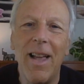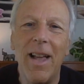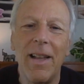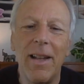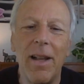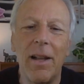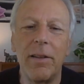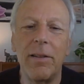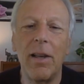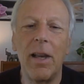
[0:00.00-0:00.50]

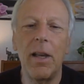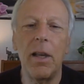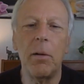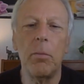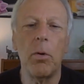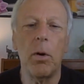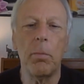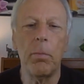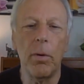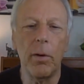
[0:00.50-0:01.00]
I'll tell you a
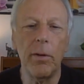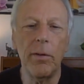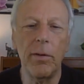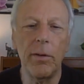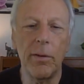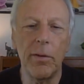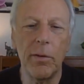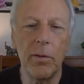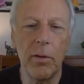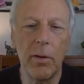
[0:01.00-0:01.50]
more
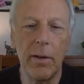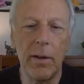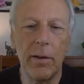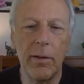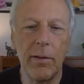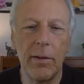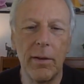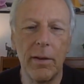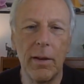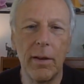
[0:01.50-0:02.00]
personal story
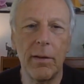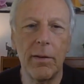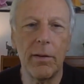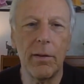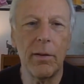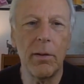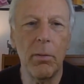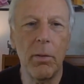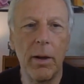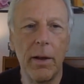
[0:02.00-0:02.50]
that's
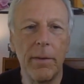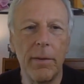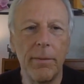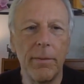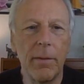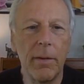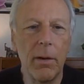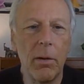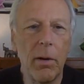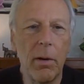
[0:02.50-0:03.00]
quite
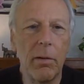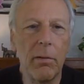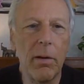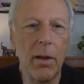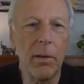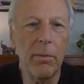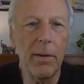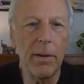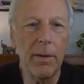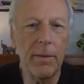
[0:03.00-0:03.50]

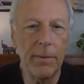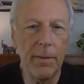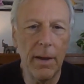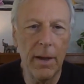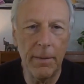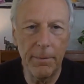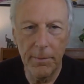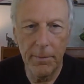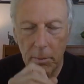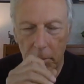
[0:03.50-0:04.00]
relevant.
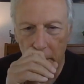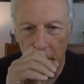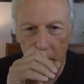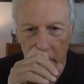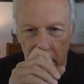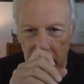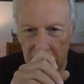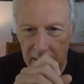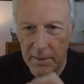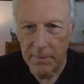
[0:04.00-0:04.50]
One
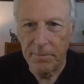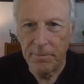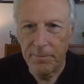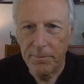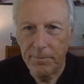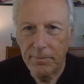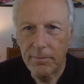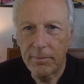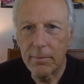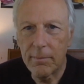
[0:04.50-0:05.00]

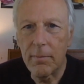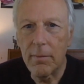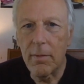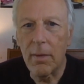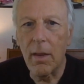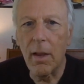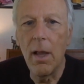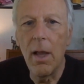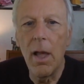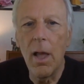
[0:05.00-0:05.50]

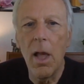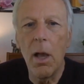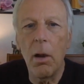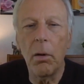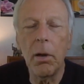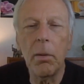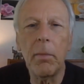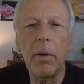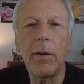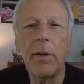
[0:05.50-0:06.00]

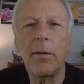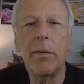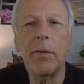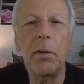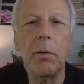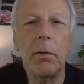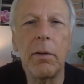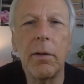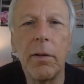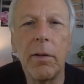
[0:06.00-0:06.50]
of my
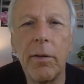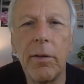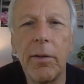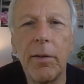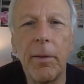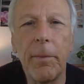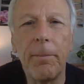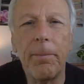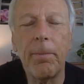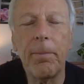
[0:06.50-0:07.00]

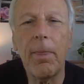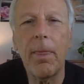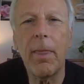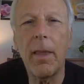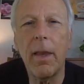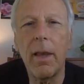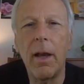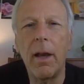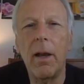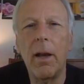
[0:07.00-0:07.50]
students
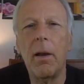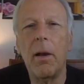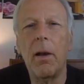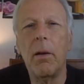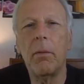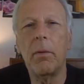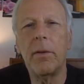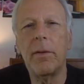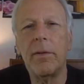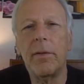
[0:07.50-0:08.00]

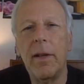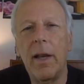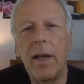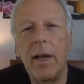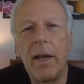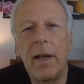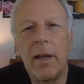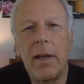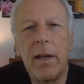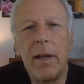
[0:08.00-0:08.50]
was
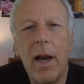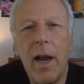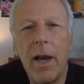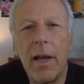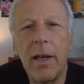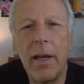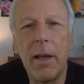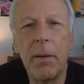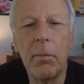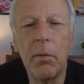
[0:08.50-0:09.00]
dating a guy
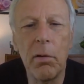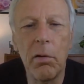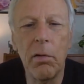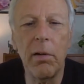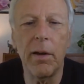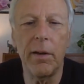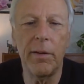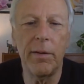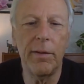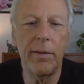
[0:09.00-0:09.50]
named
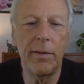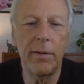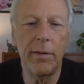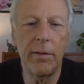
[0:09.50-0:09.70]
Chris.